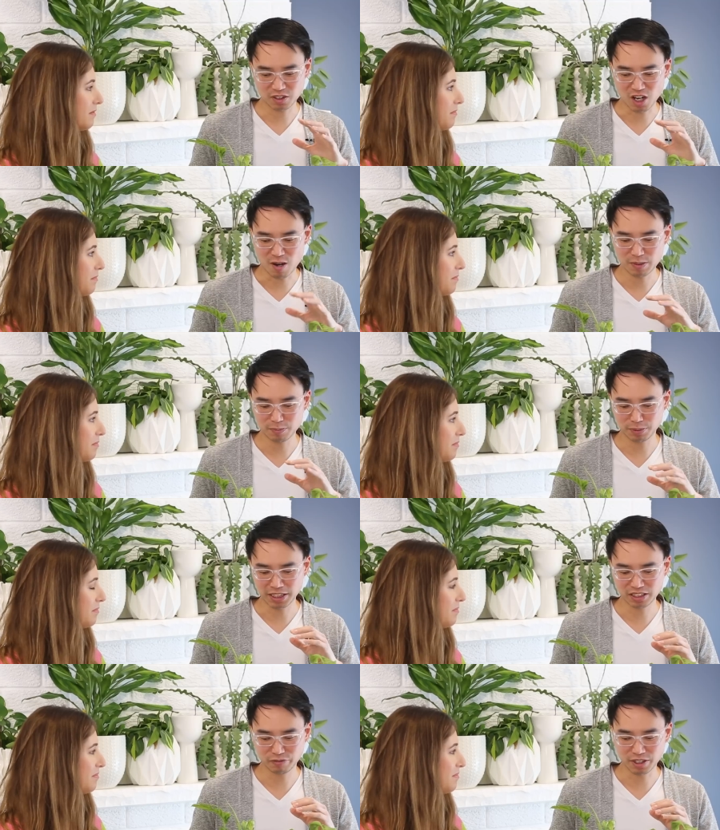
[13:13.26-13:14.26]
Speaker 1: common
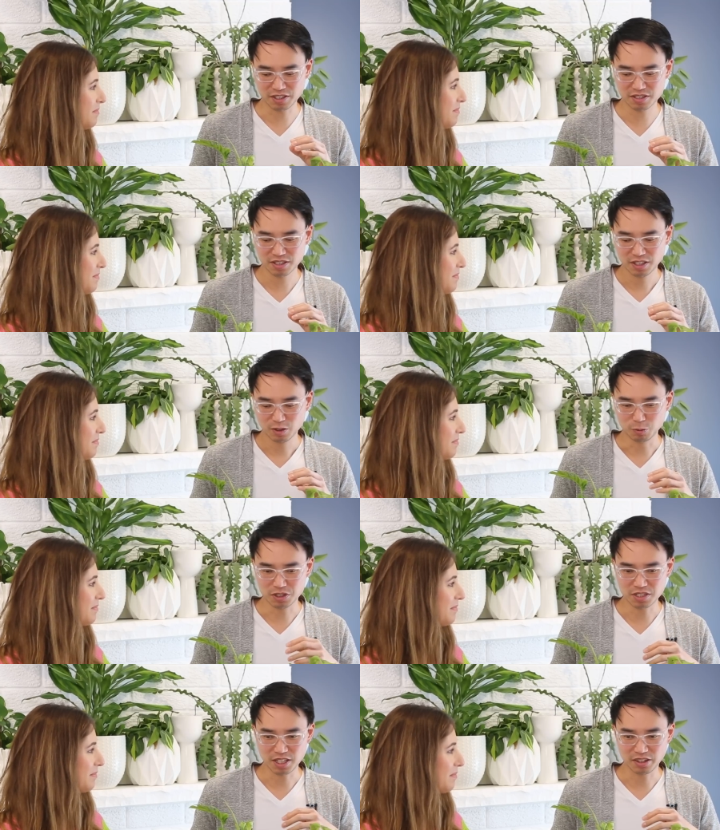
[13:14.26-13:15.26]
plant advice
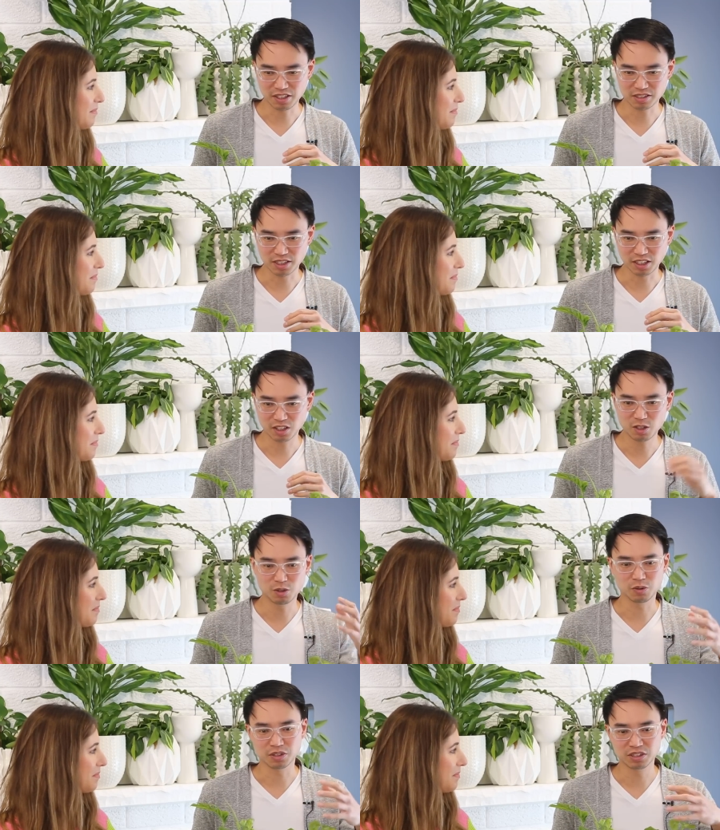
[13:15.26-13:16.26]
would say things like,
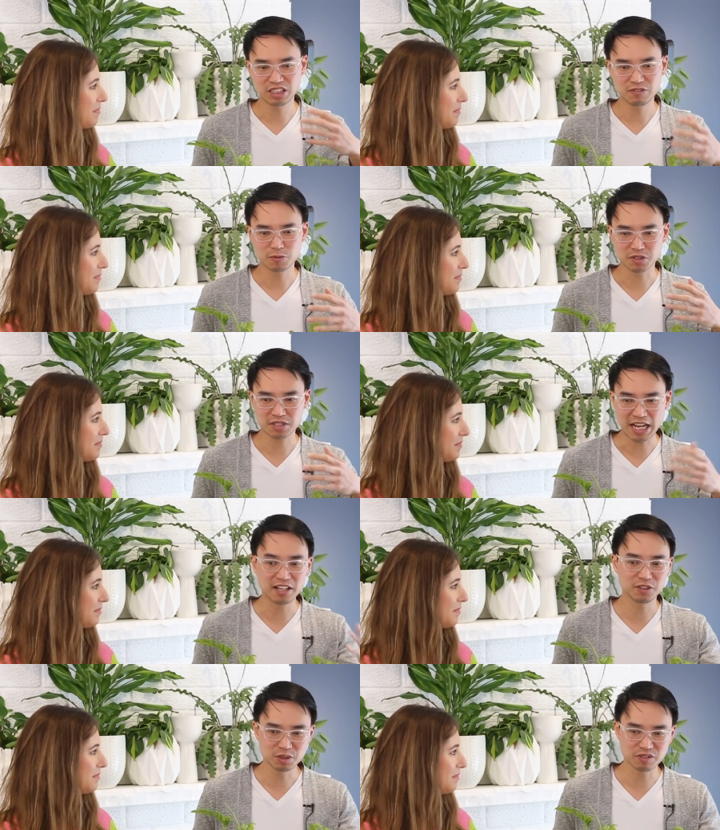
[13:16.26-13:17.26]
oh, the leaves will
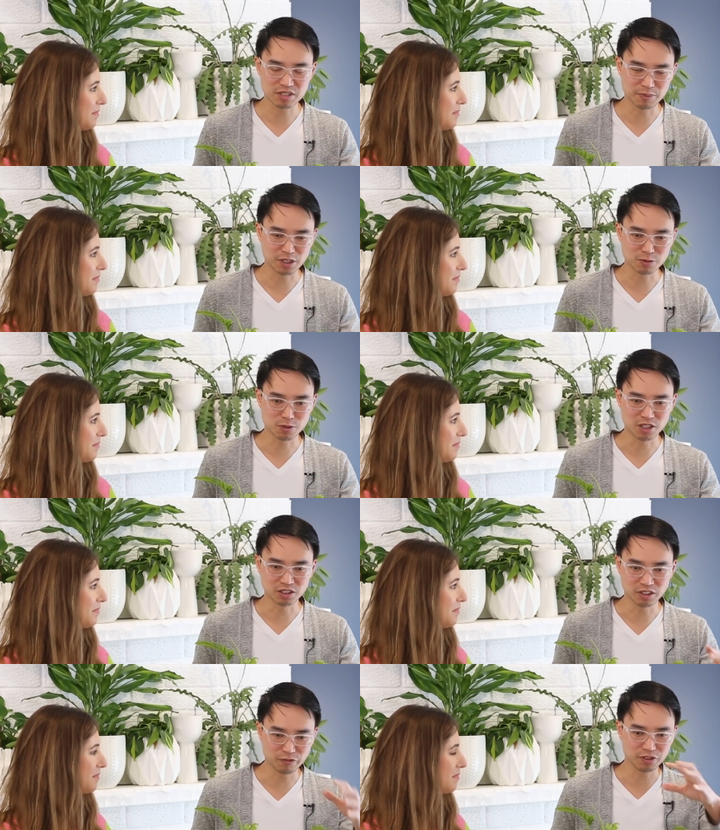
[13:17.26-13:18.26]
tell you if something's
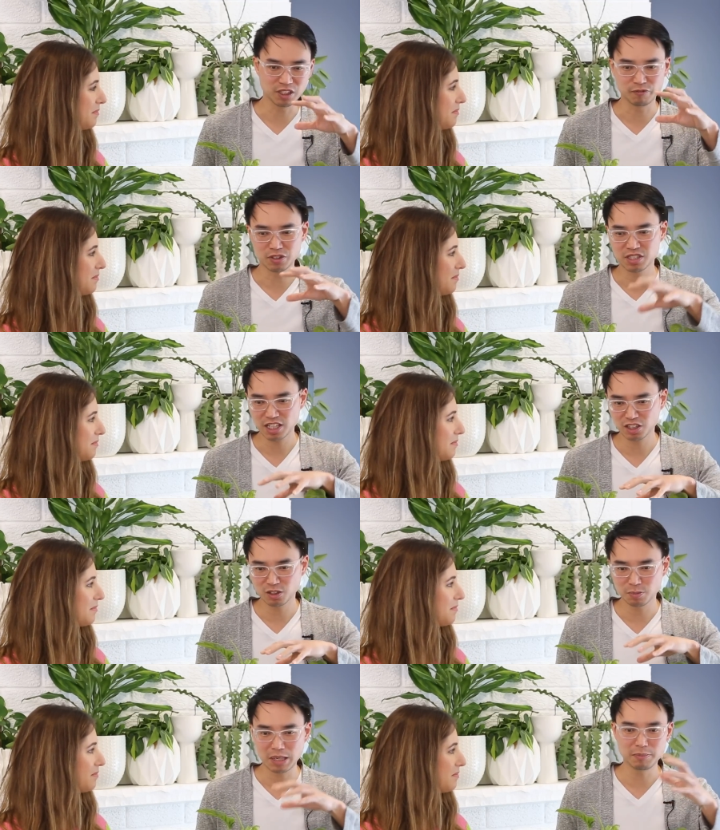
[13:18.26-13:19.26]
wrong. If it's
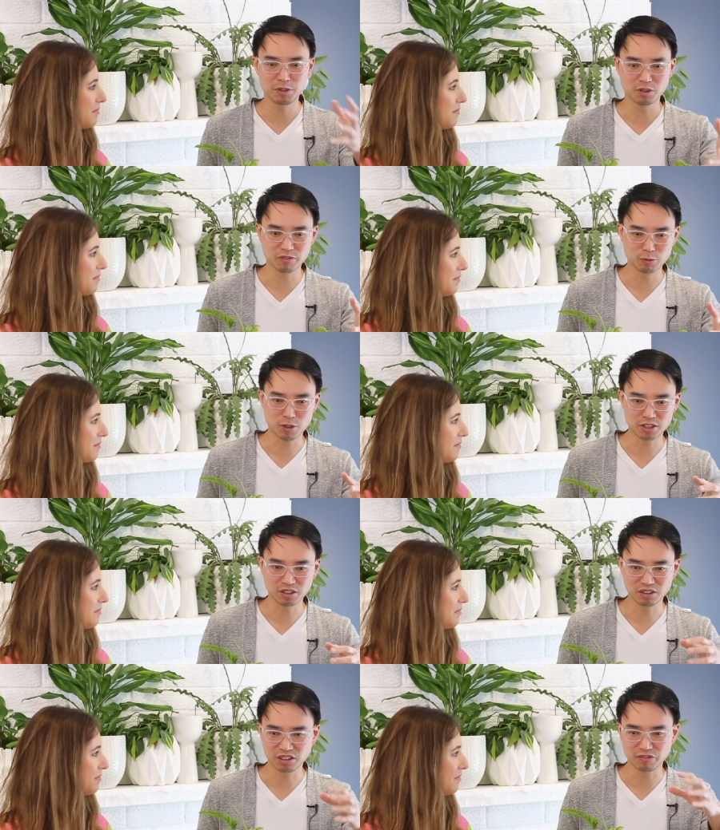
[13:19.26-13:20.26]
yellow, maybe you're
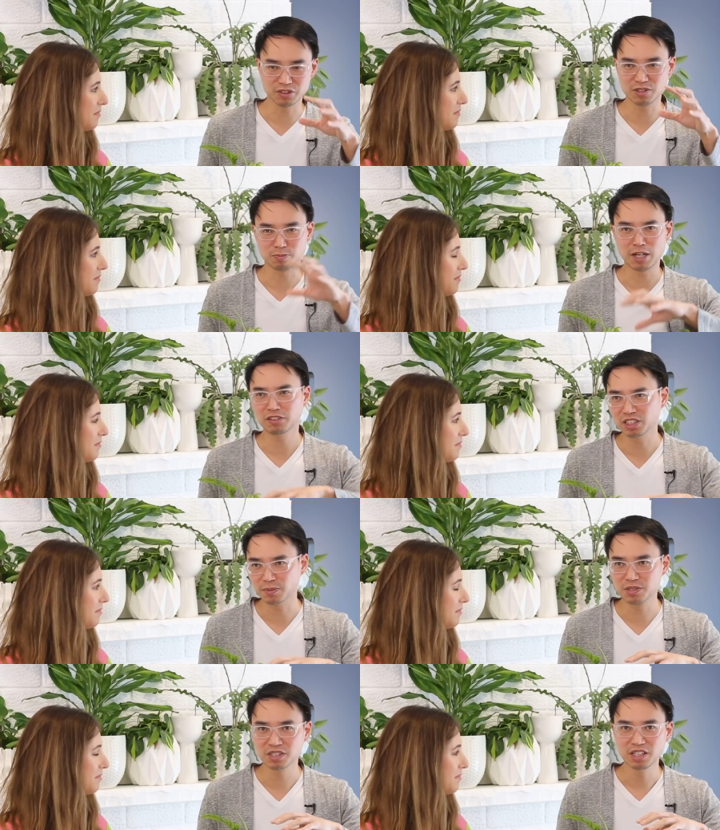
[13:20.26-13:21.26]
overwatering. If it's brown
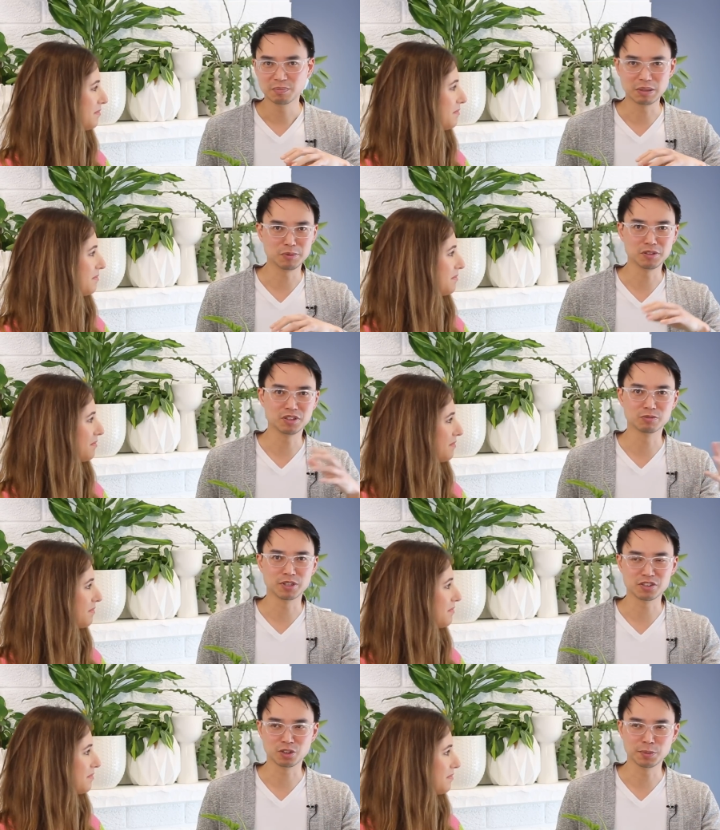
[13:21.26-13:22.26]
tips, maybe you need to
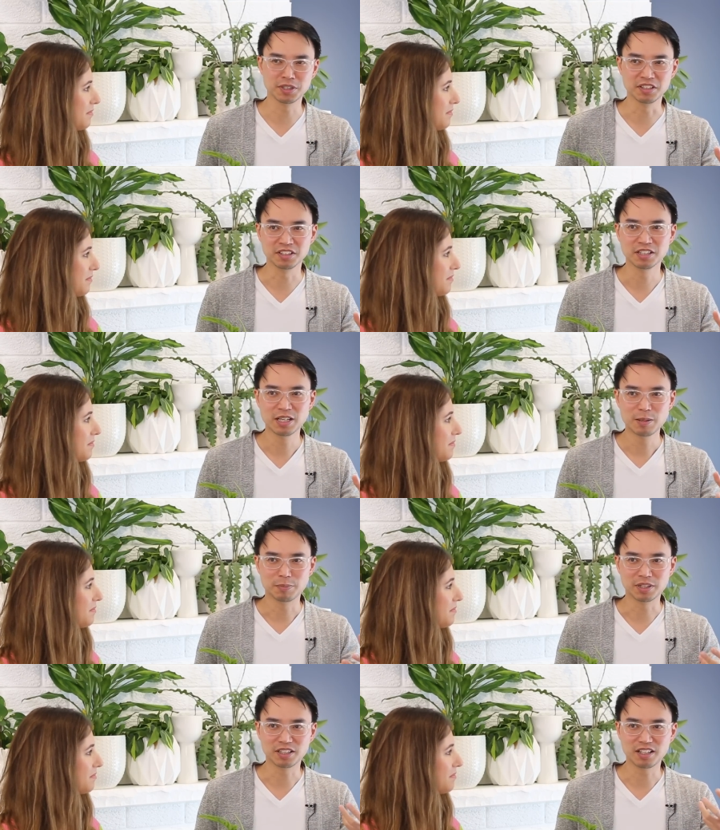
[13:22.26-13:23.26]
raise the humidity.
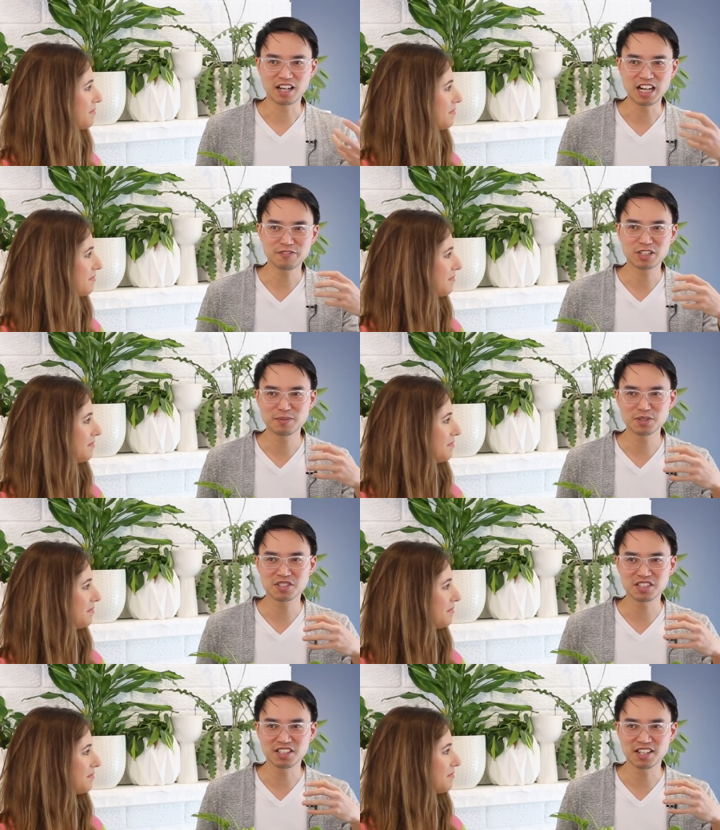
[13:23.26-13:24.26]
But I've come to
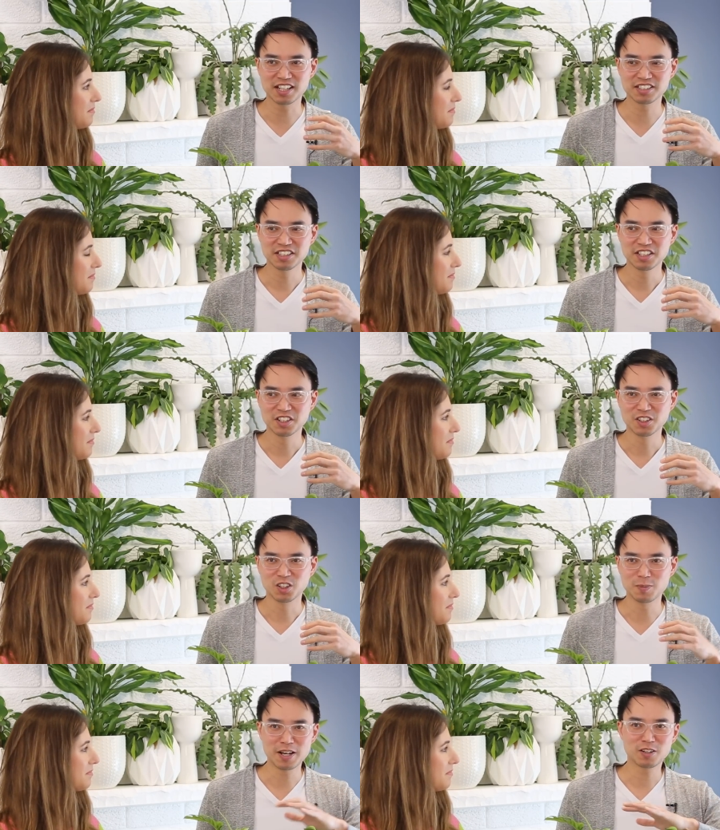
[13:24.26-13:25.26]
see that
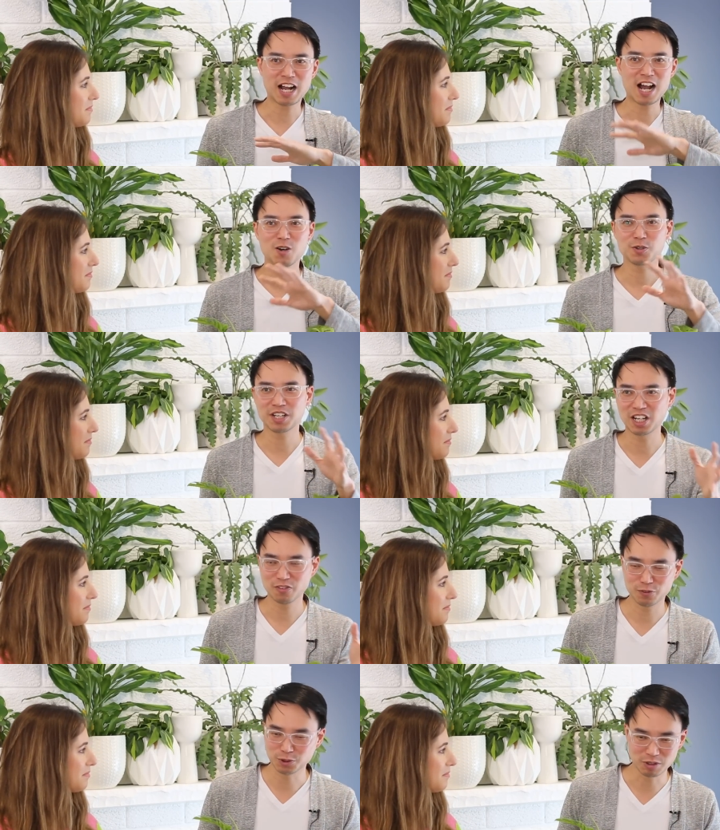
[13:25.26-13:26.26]
no matter how
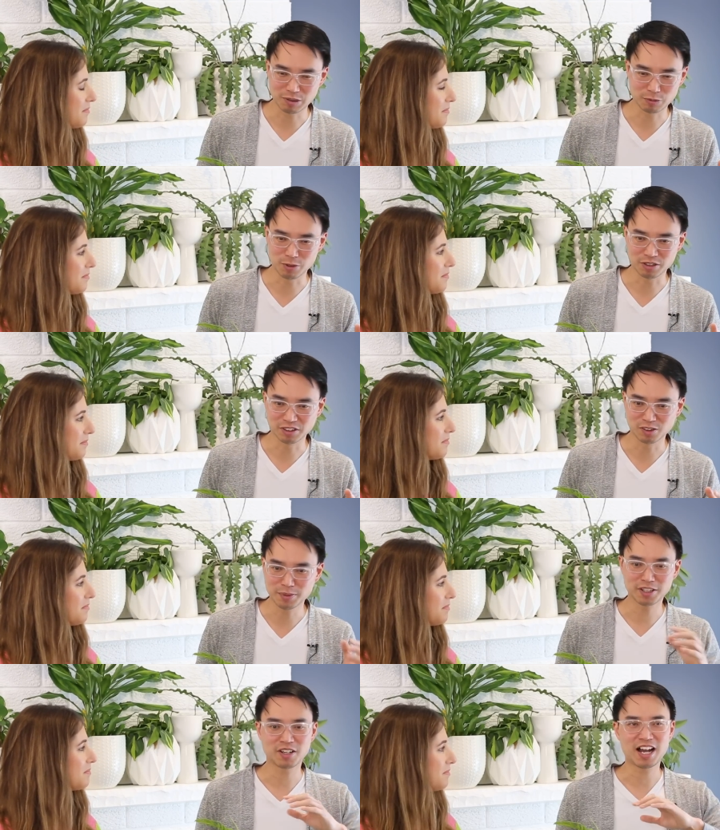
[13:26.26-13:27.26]
careful you are with watering, no
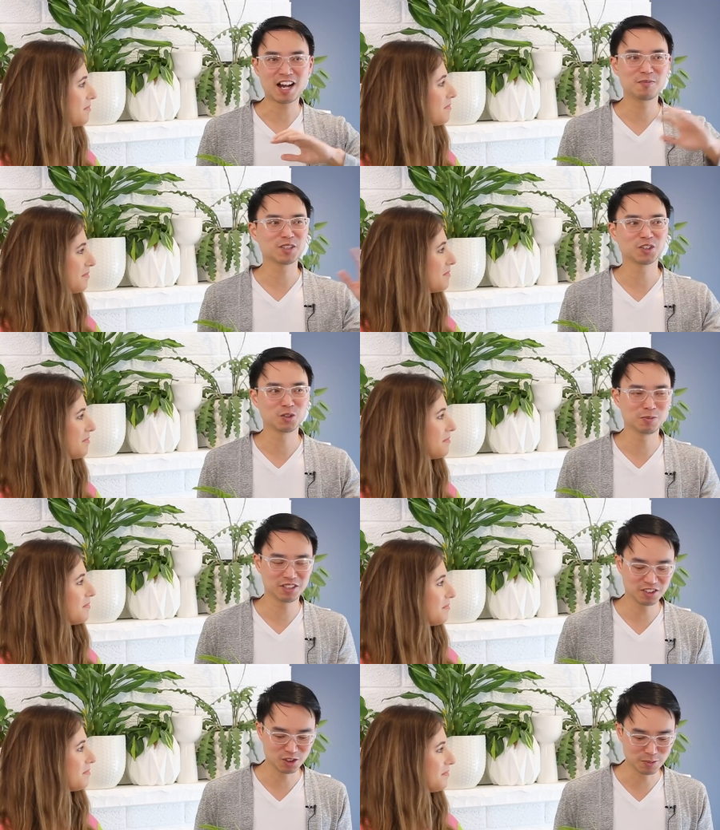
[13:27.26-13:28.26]
matter how much
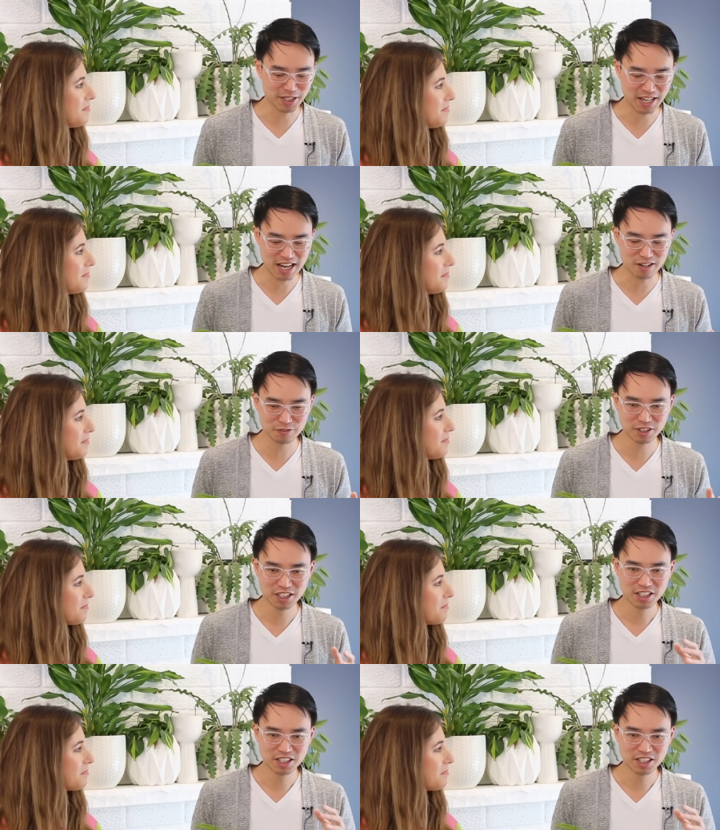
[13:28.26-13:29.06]
humidity you may have,